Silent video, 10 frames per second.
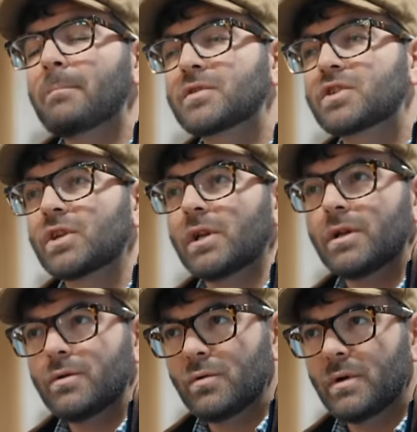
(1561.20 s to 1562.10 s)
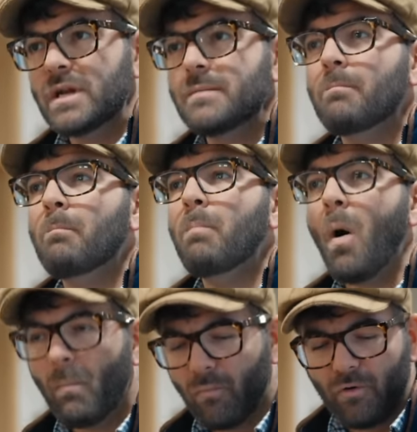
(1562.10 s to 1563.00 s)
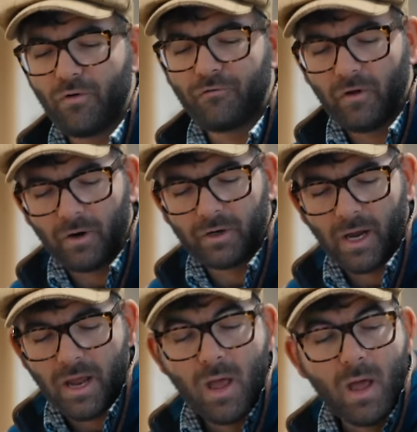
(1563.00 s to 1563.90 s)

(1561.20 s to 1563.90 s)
sweet action, bomb-proof, really.